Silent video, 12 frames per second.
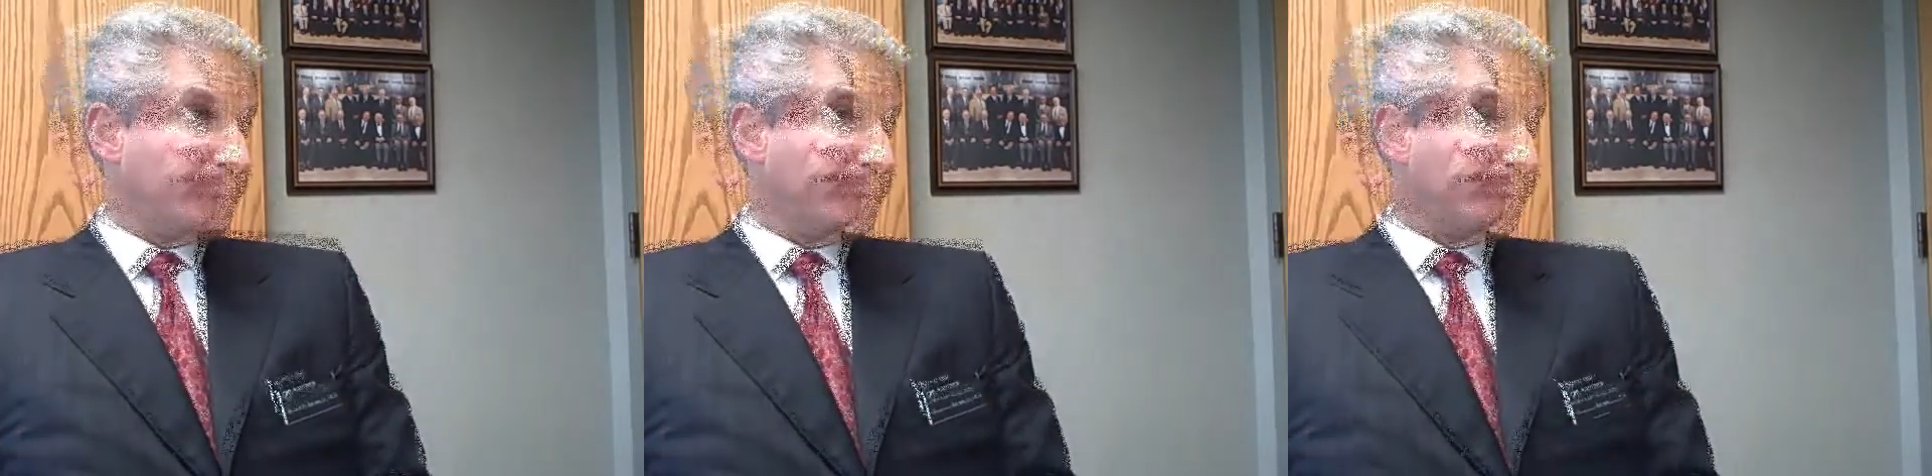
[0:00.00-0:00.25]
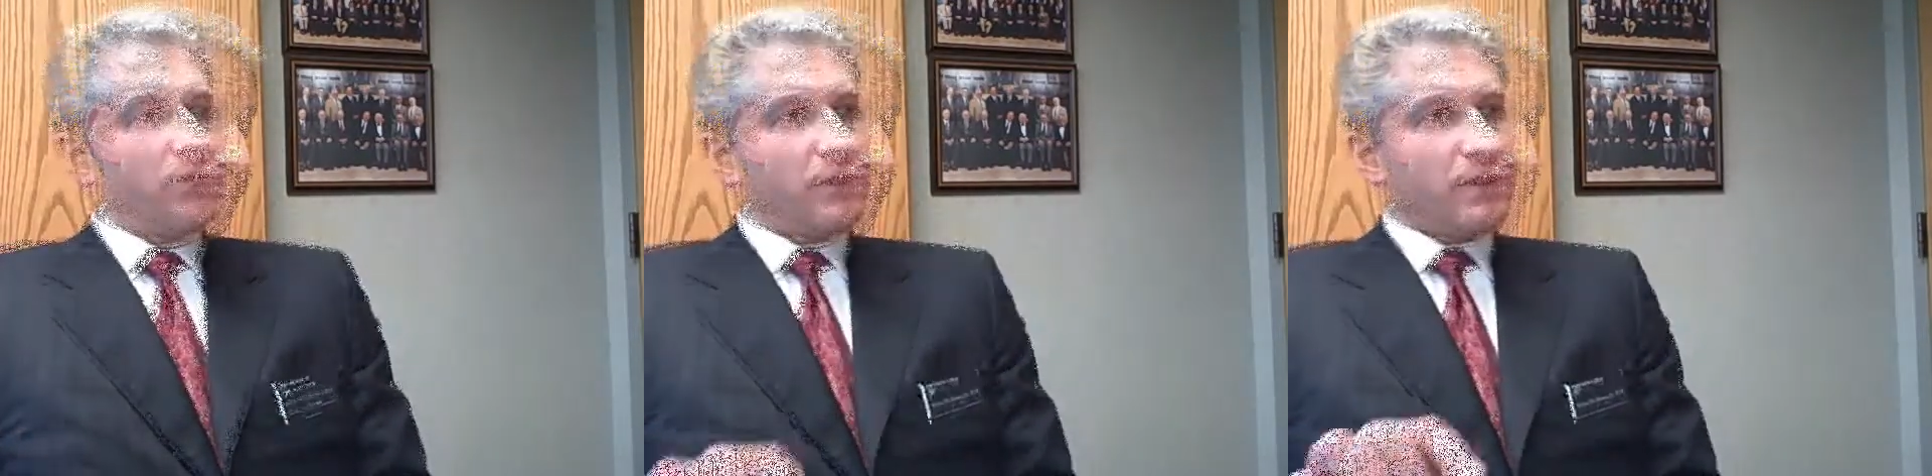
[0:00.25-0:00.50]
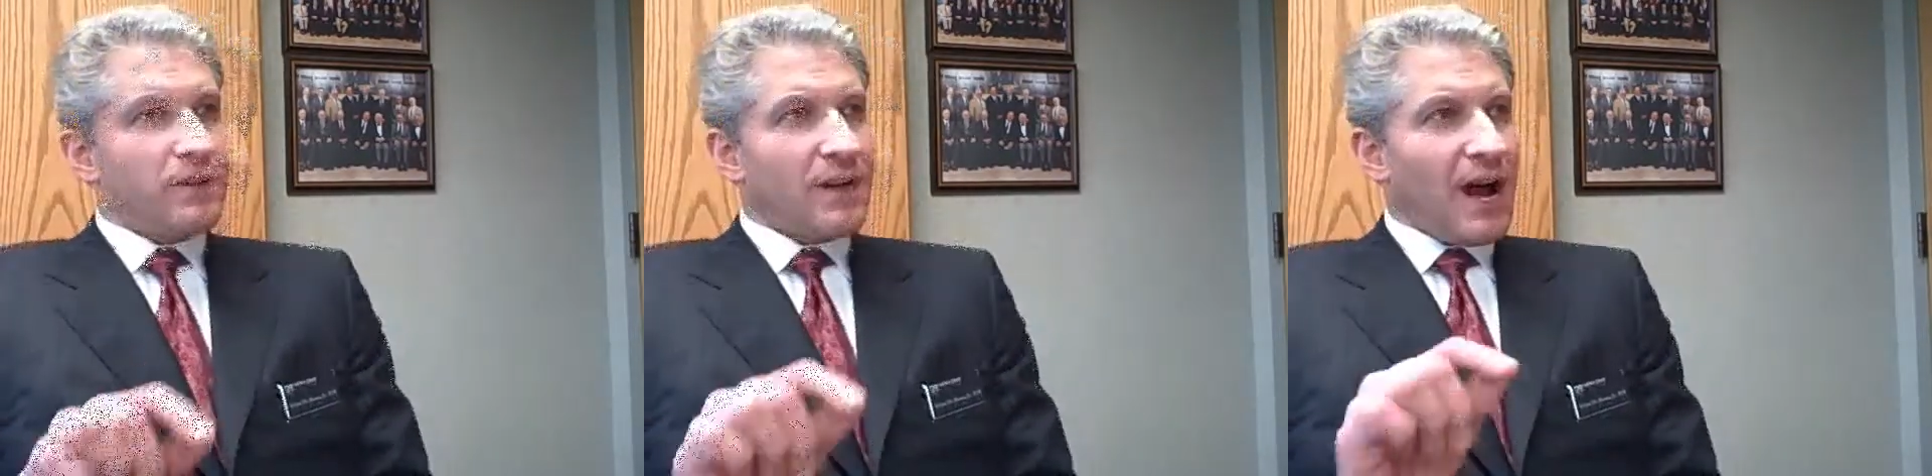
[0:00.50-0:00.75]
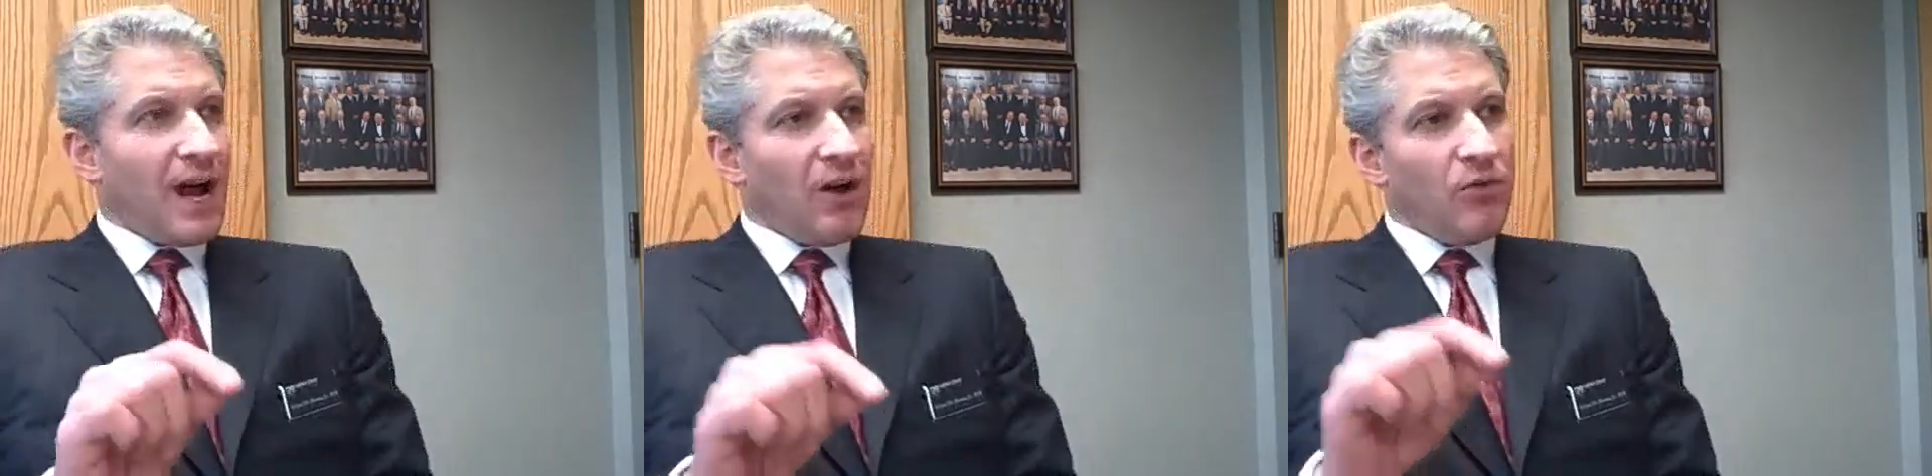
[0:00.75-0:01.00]
Well, uh,
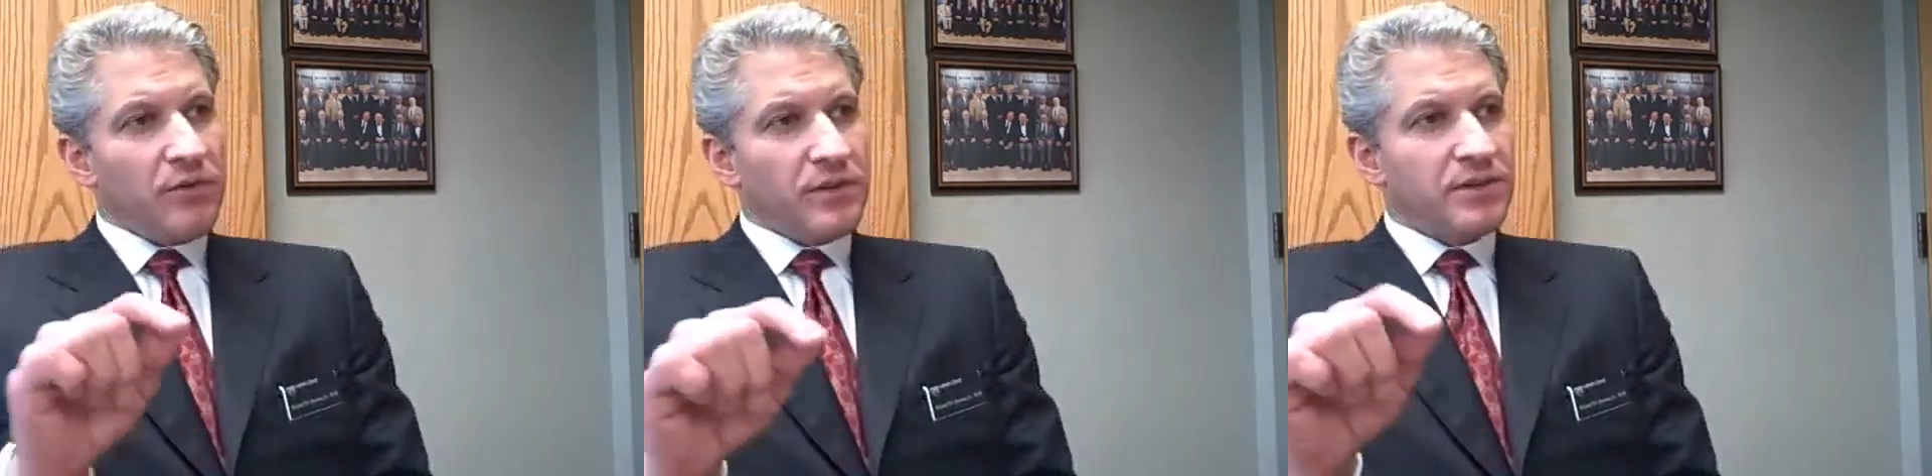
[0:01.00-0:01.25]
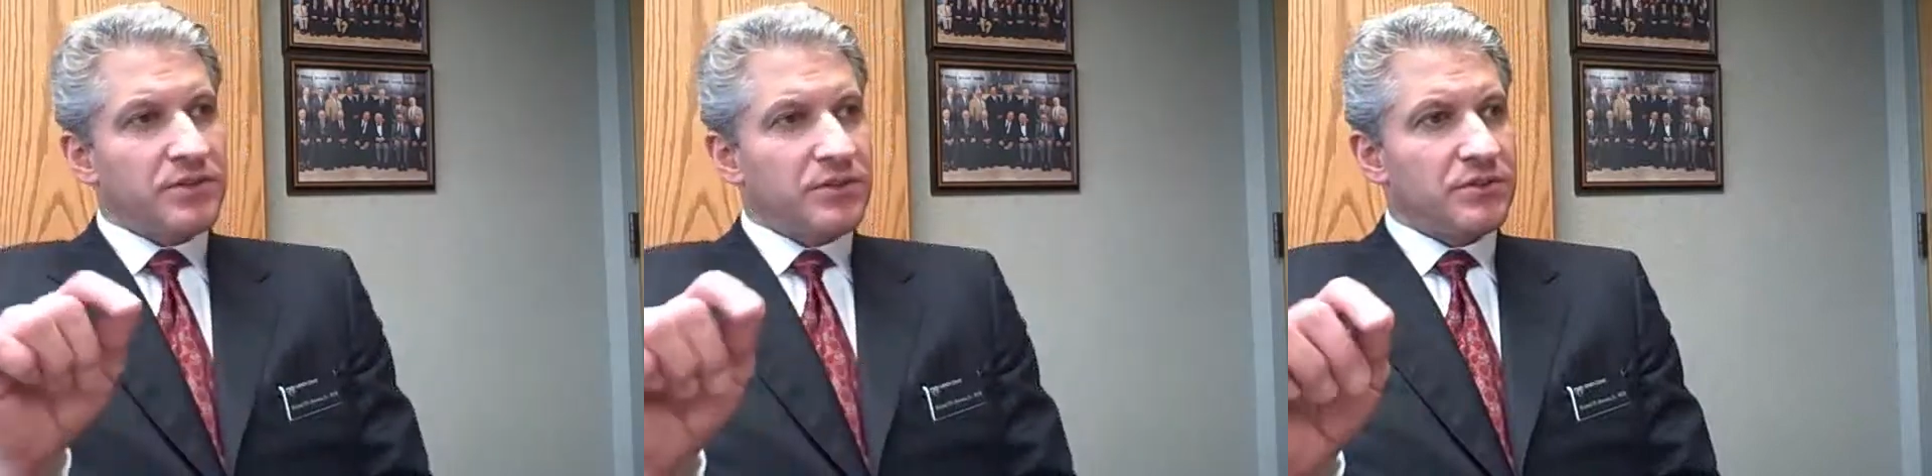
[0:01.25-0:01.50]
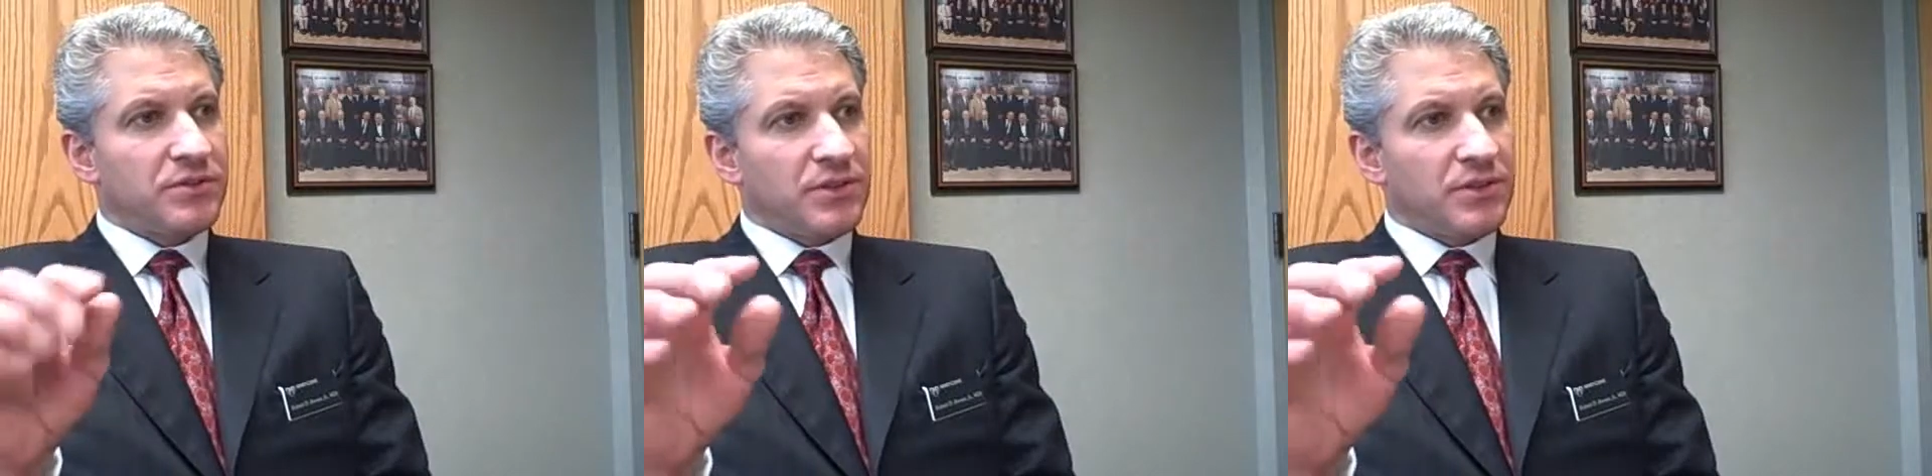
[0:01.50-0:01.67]
how this